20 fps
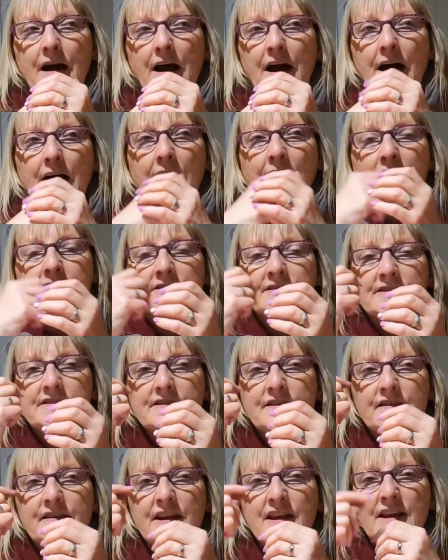and
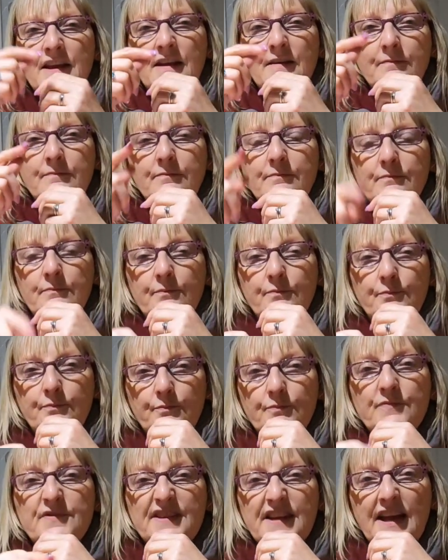they
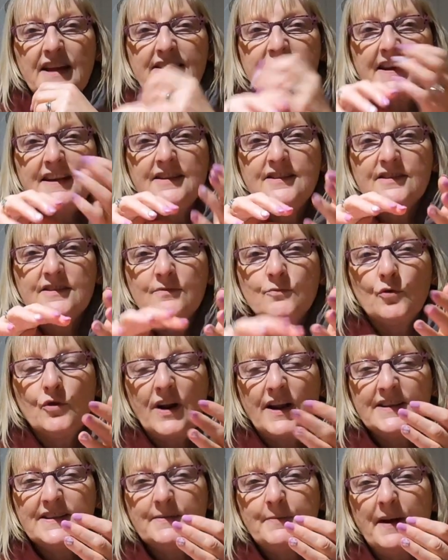set aside some more
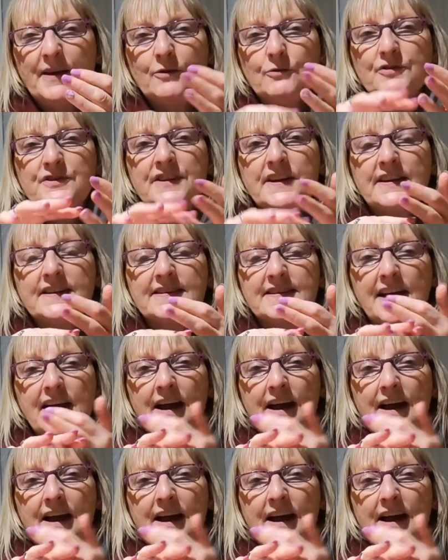antibiotics